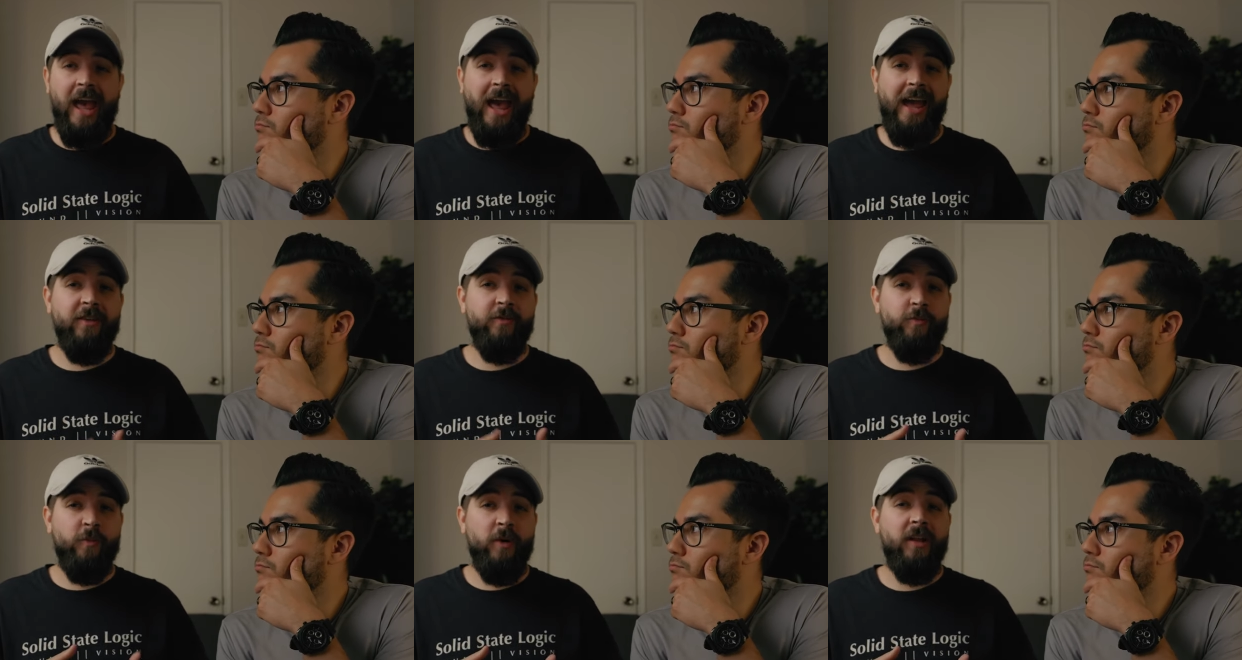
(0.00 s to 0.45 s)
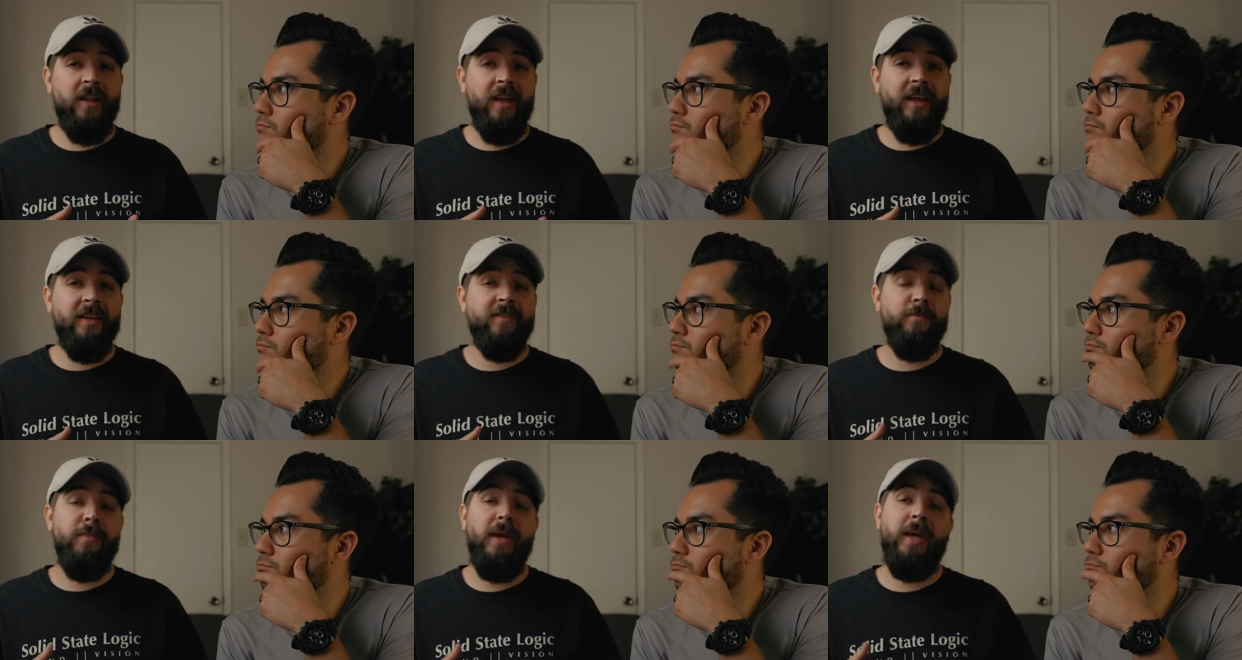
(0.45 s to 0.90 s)
Speaker 1: as well
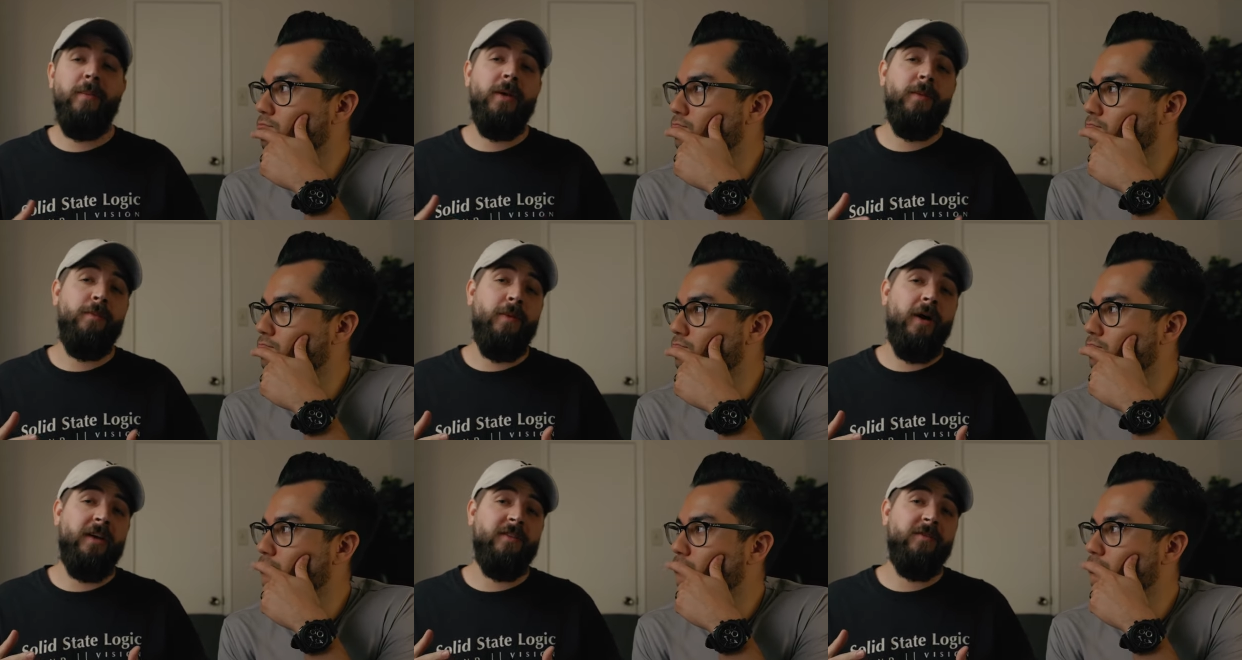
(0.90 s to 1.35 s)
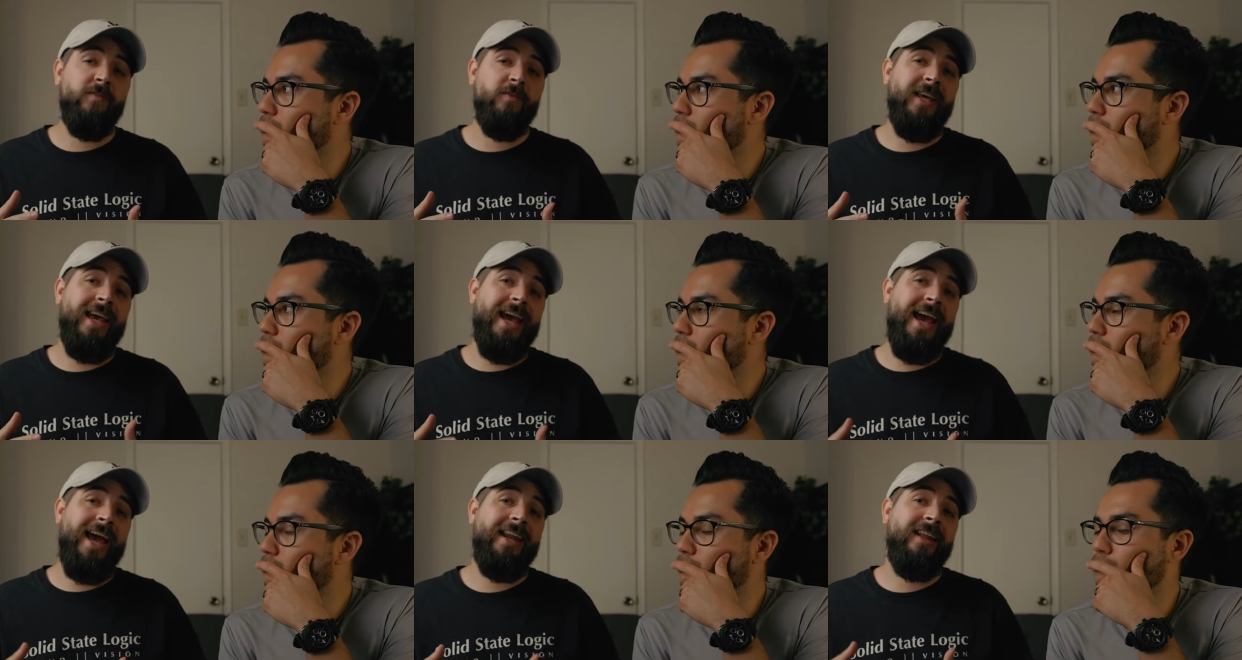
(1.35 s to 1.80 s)
as maybe
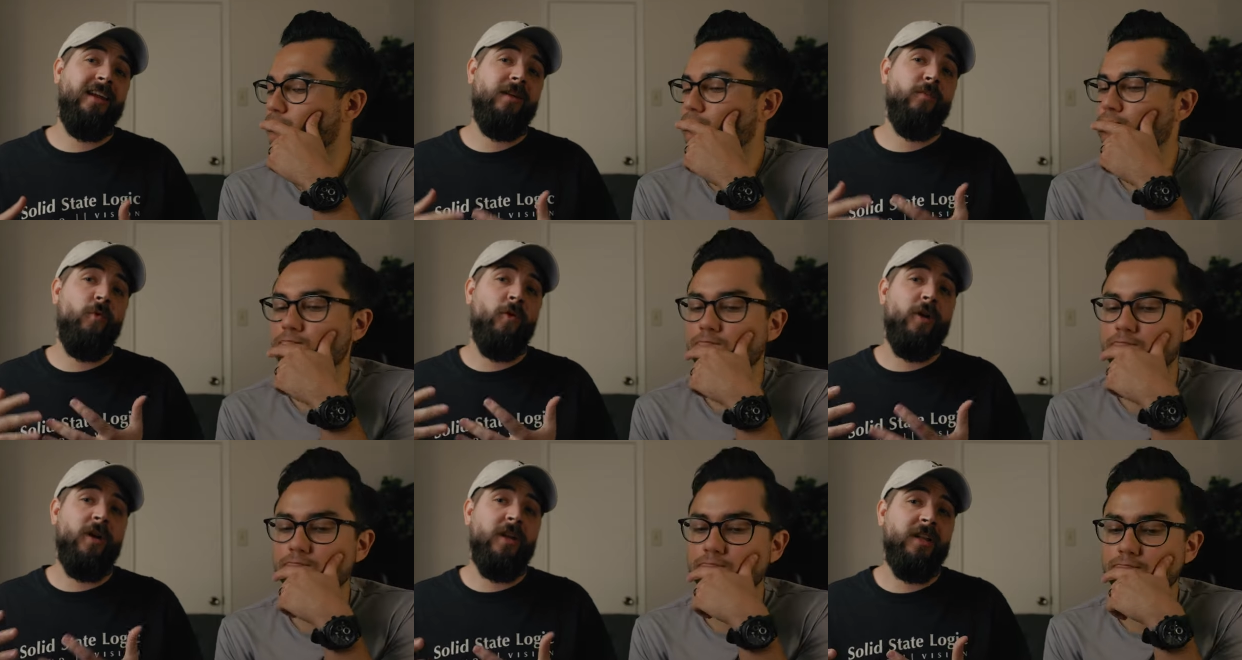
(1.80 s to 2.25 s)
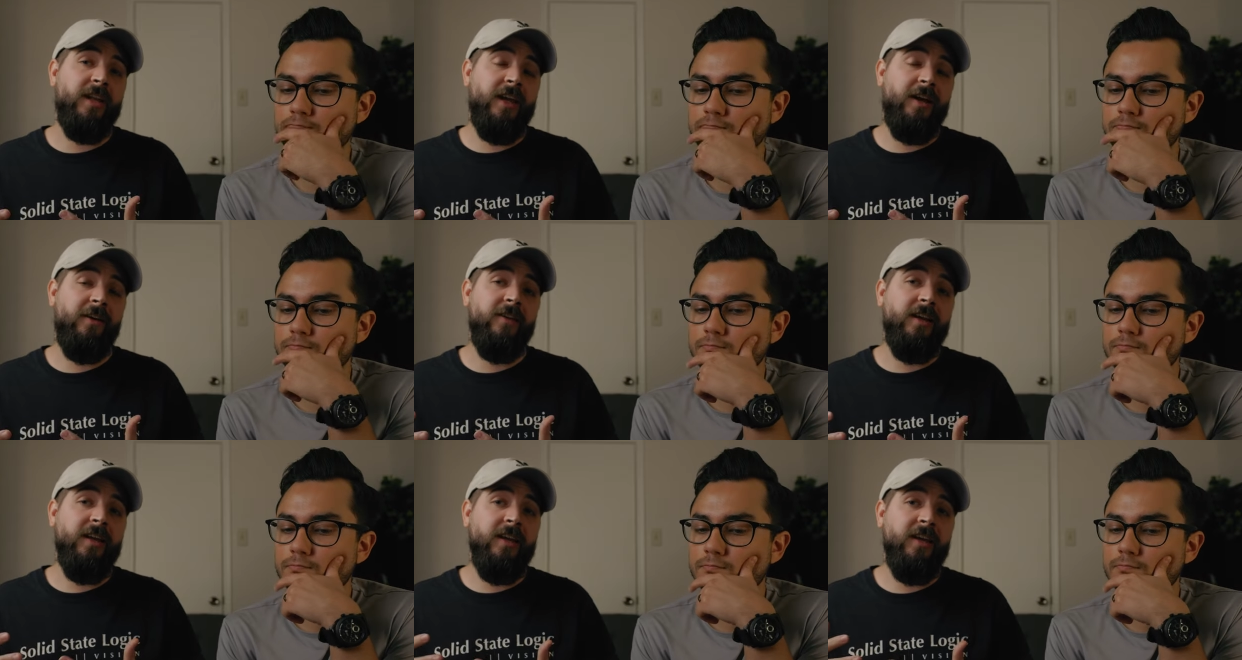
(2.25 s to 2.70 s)
possibly adding more
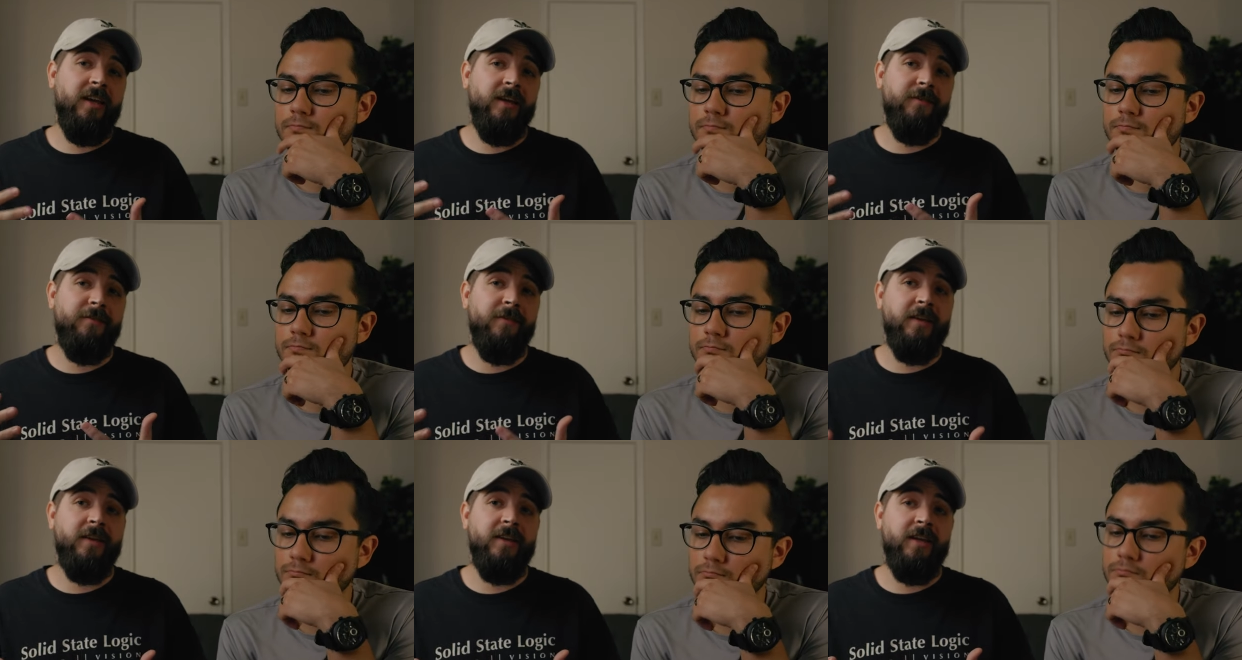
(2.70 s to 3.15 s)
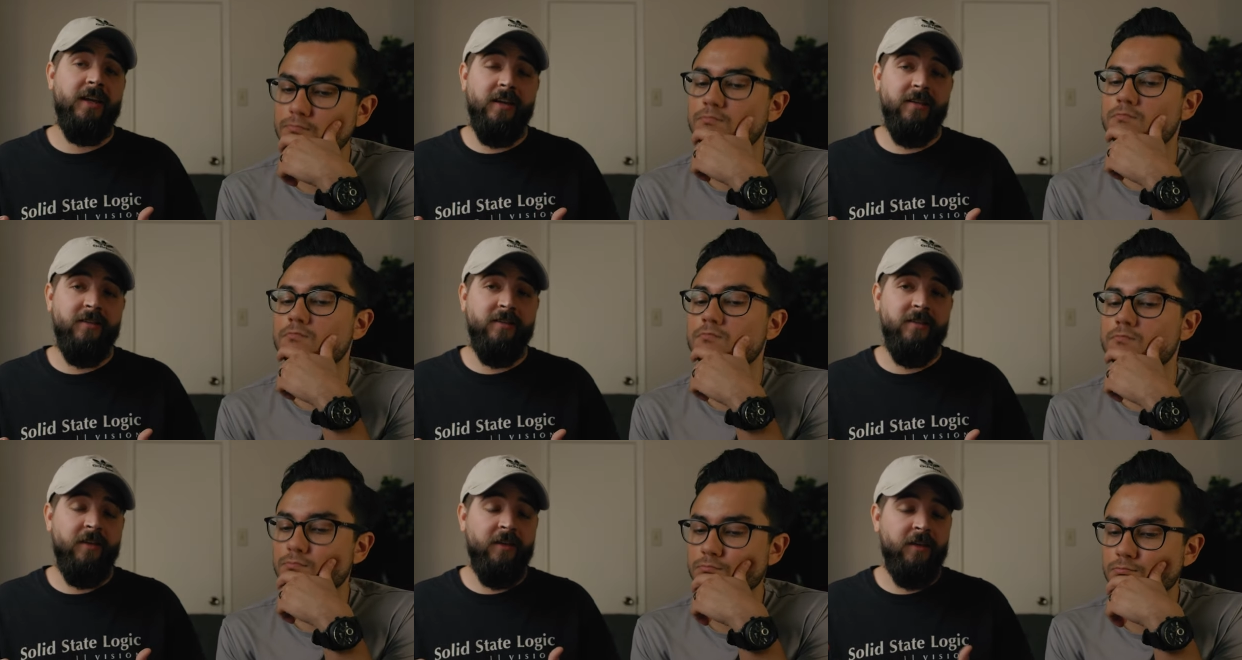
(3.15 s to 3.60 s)
clarity if it
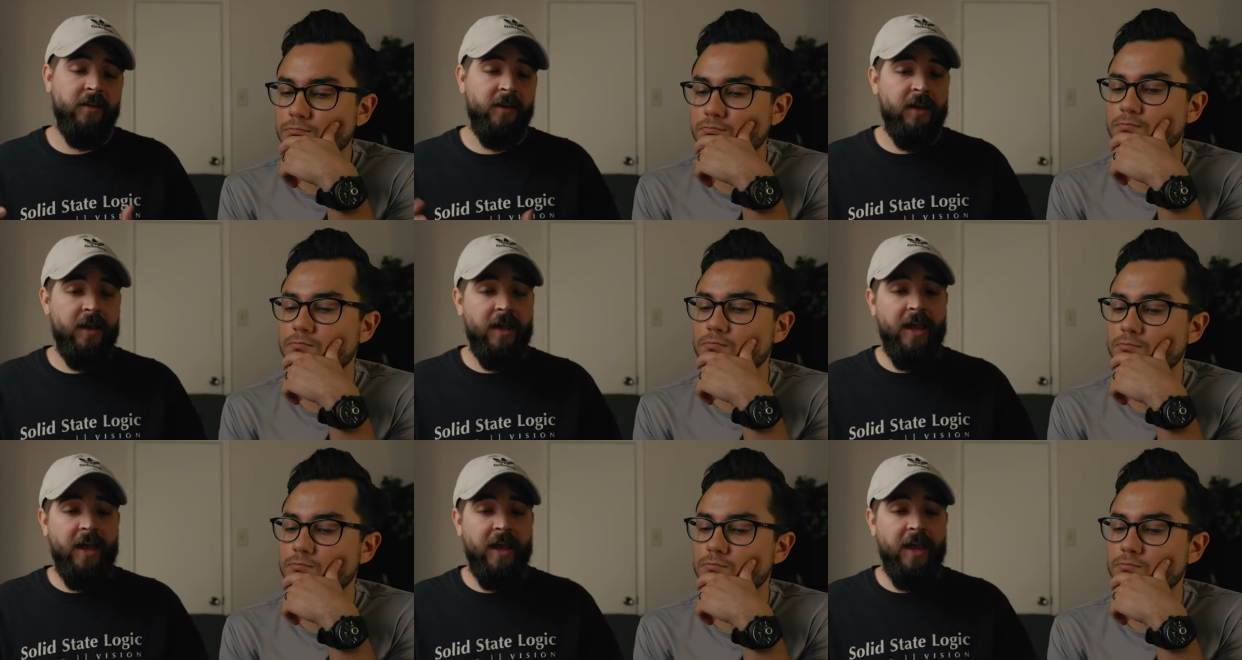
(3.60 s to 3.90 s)
needs it.